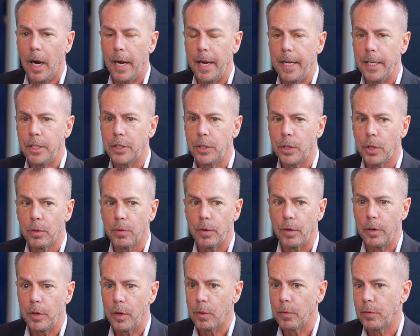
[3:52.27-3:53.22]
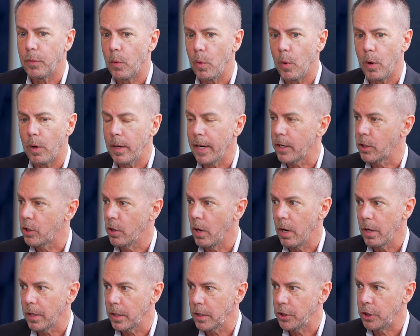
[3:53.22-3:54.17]
in silver, for
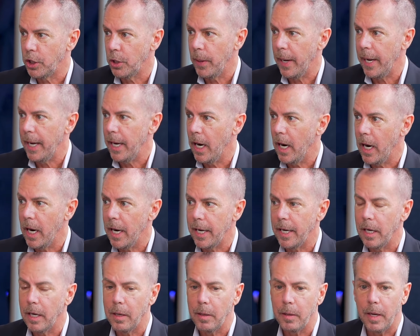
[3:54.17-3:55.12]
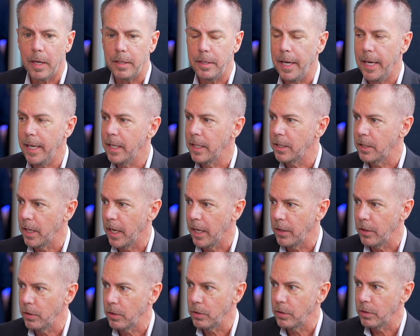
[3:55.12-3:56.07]
electronics, AI, data
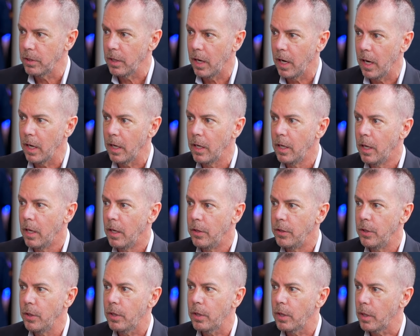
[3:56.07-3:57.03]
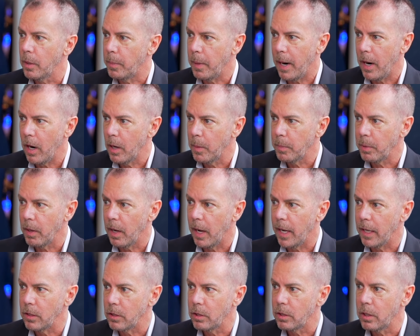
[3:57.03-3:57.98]
centers, nuclear power
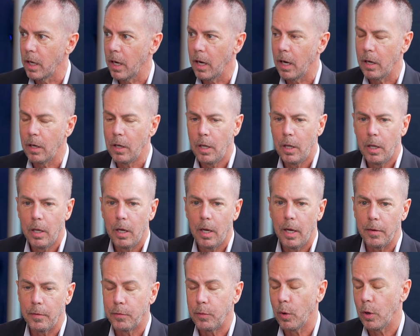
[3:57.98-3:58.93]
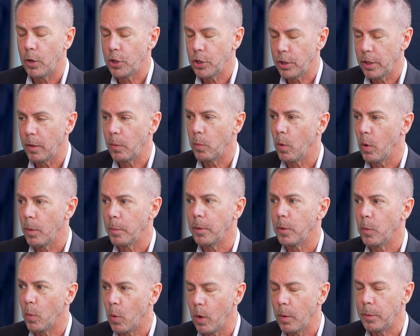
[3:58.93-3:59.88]
plants, unfortunately
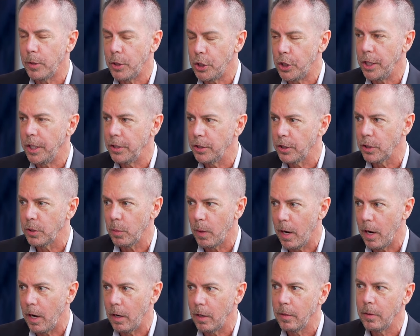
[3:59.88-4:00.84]
war machines as well.